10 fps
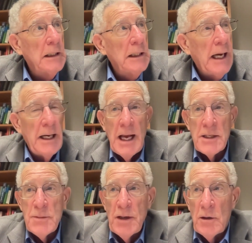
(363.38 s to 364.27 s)
and
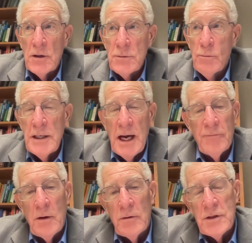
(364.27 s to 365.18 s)
that's because we're not
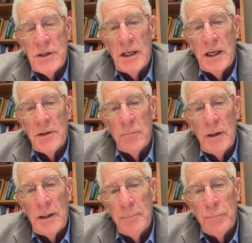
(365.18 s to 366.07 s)
focusing on the
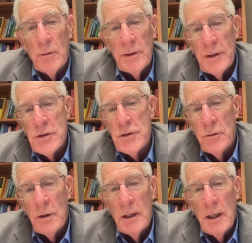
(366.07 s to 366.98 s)
really important issue
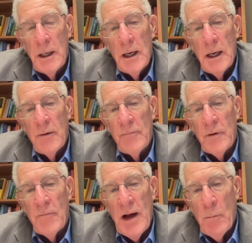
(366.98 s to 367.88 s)
of
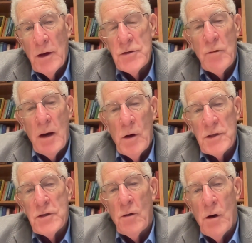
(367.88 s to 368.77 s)
of what's
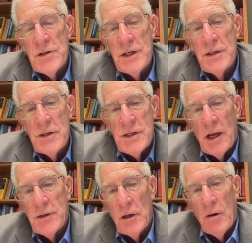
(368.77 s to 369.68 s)
what's causing these
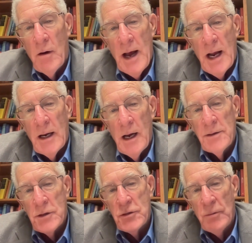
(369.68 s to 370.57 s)
cells to grow uh, uh,
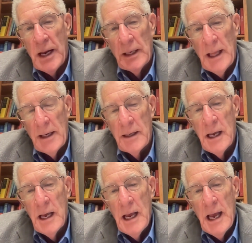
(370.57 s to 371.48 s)
dysregulated.
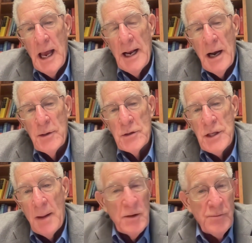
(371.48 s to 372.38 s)
And how do you
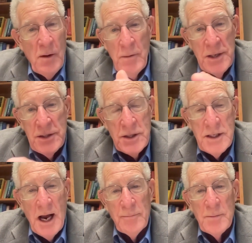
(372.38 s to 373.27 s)
stop this? Very easy to
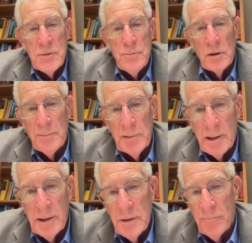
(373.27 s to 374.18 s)
stop them. You just pull the plug
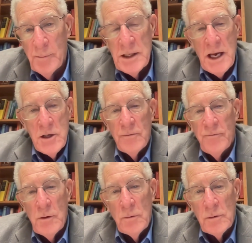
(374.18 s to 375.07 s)
on their fermentation
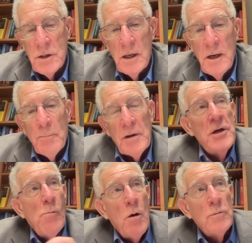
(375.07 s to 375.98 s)
fuels. But
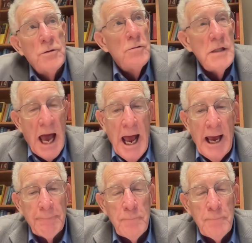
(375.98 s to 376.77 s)
you won't do that